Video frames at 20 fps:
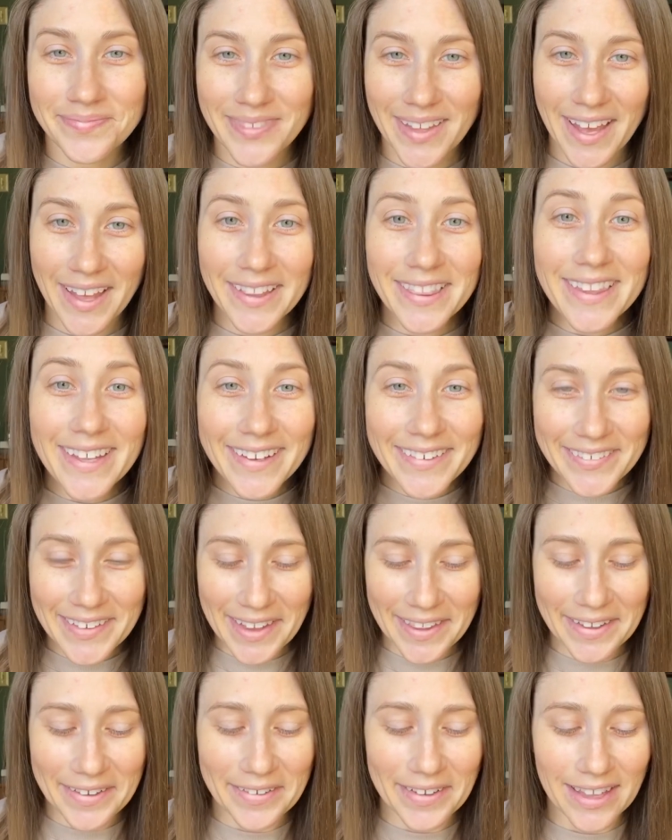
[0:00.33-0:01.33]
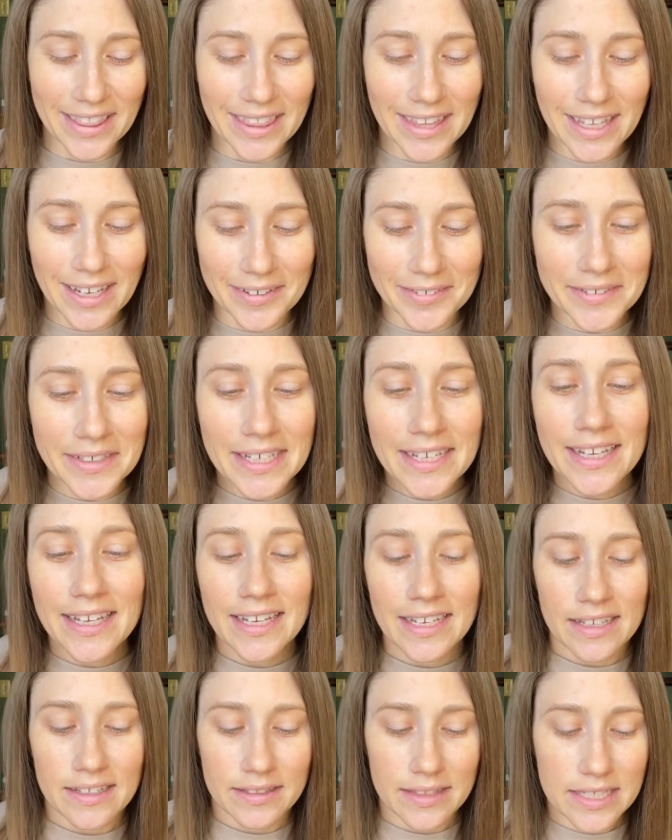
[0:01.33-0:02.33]
Hello.
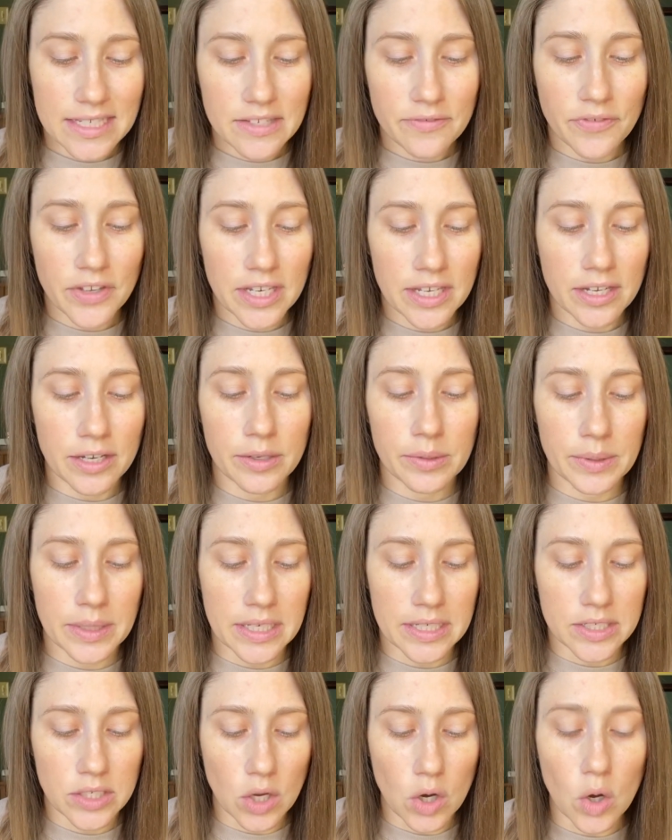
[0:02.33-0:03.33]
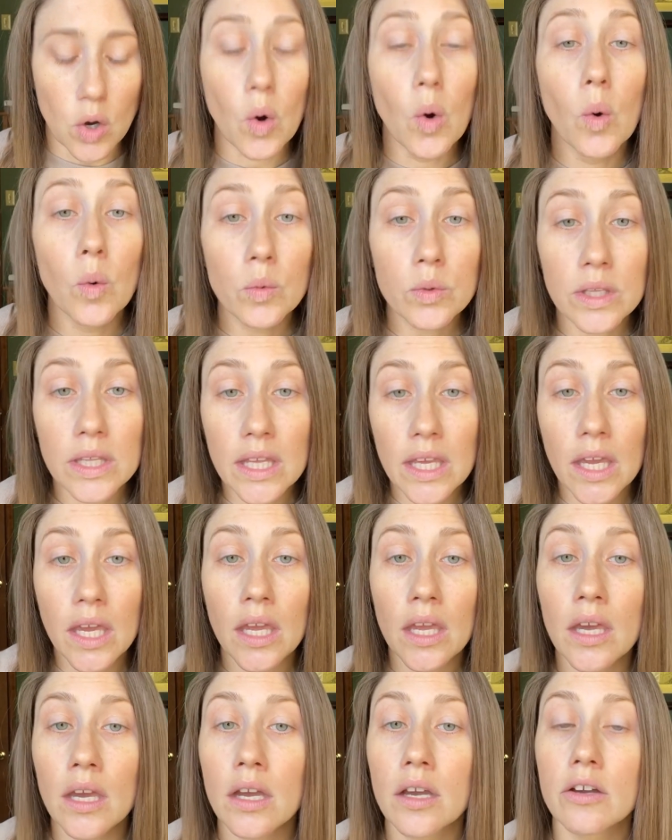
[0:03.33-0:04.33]
This video is
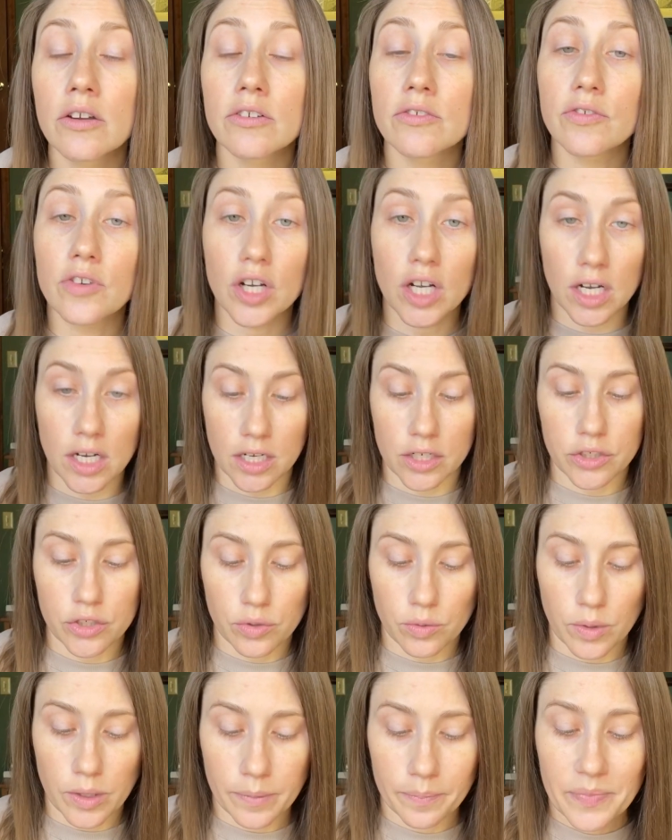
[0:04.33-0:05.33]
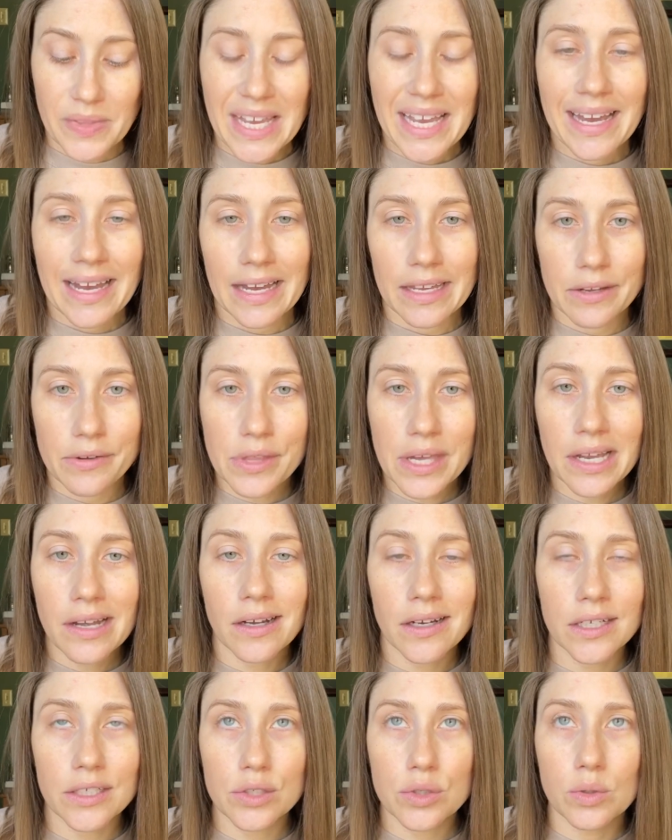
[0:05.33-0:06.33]
only for contour. I know that
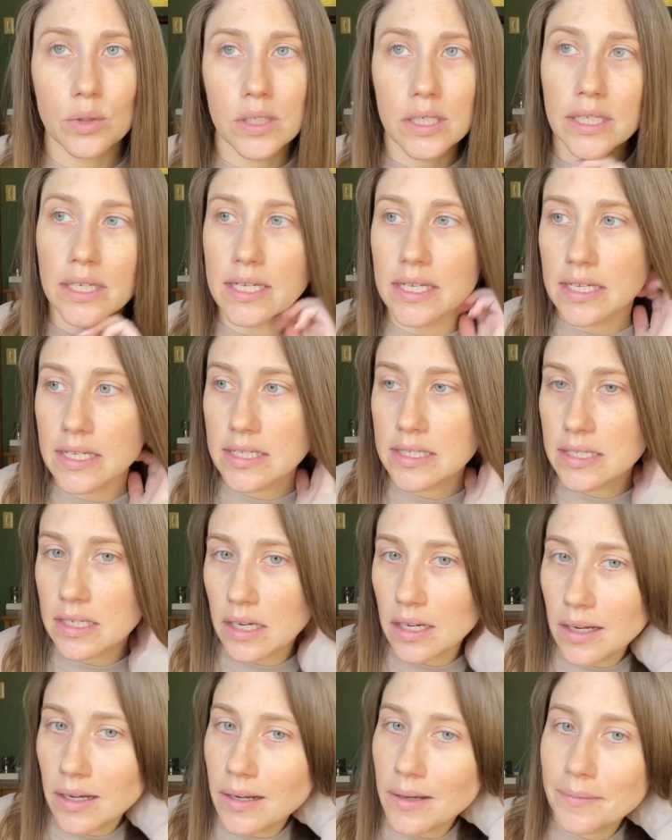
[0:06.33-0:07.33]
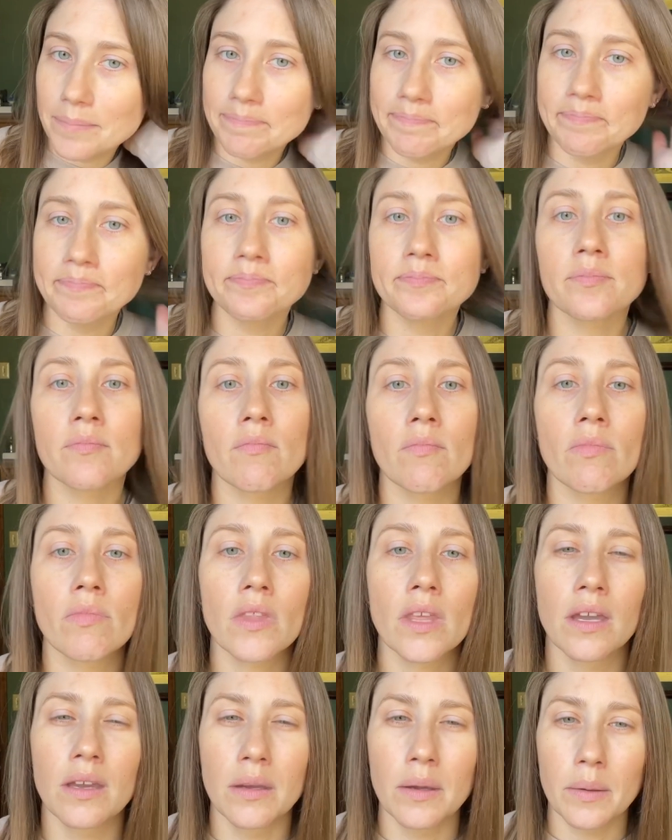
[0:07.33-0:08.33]
contour is probably
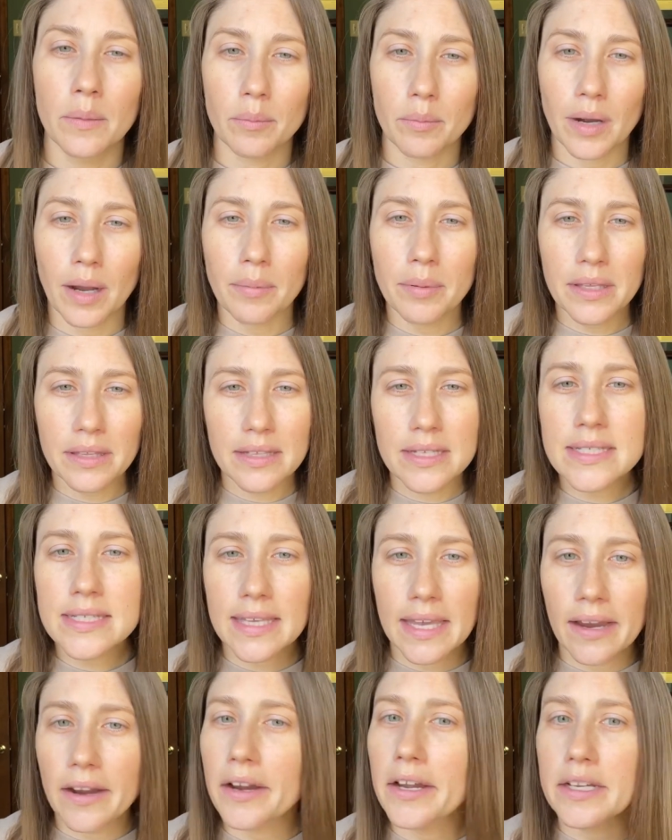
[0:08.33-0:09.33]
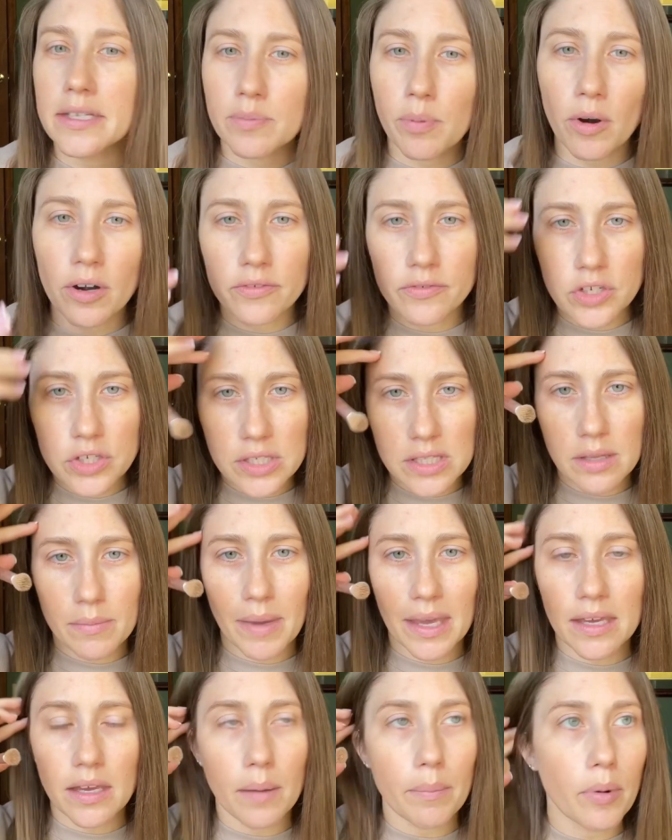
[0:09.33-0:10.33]
the scariest part of using the
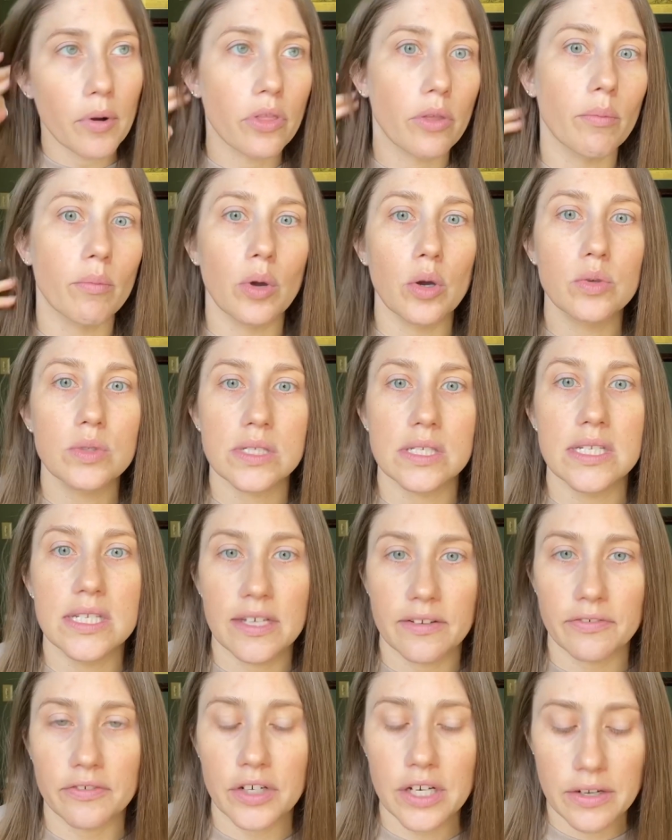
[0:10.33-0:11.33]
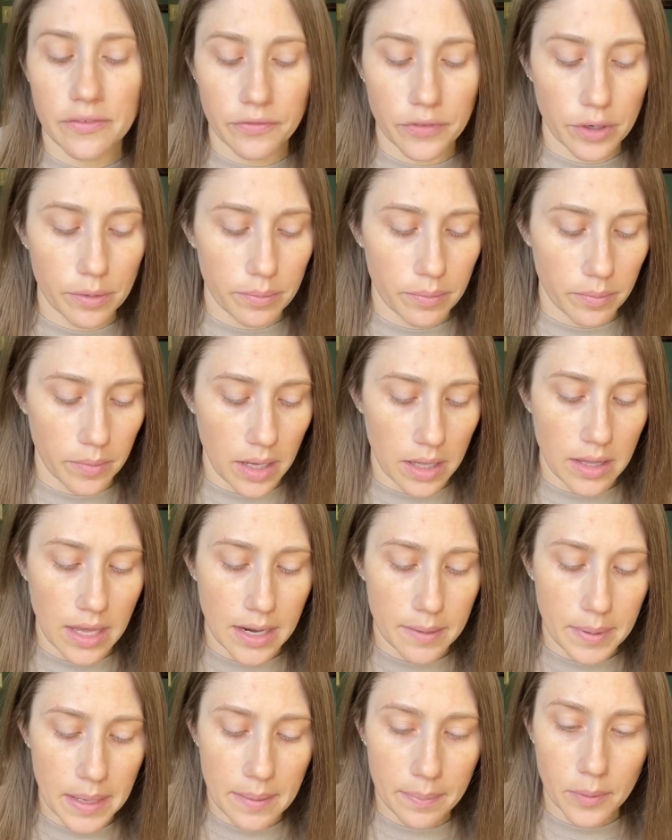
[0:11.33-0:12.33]
makeup, or the most different for a lot
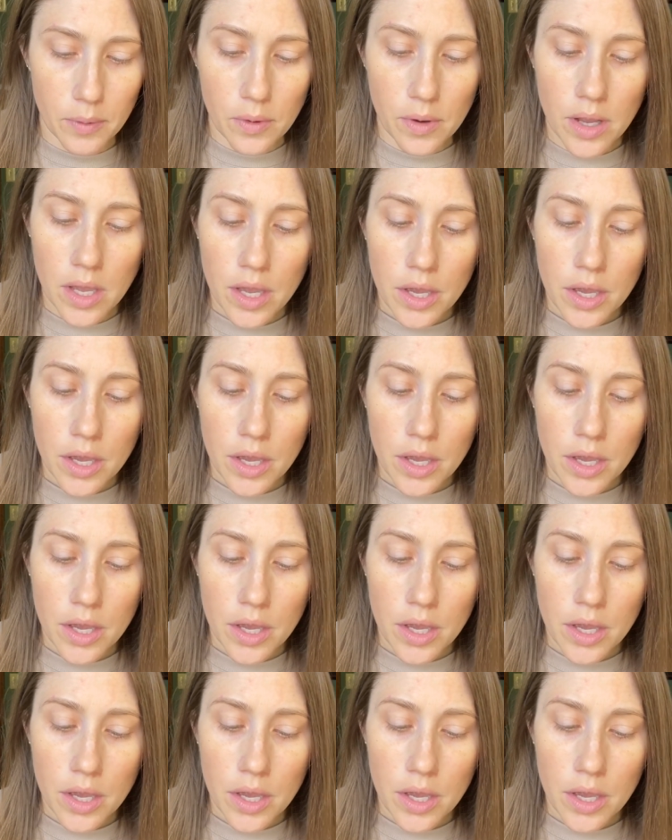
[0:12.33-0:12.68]
of people.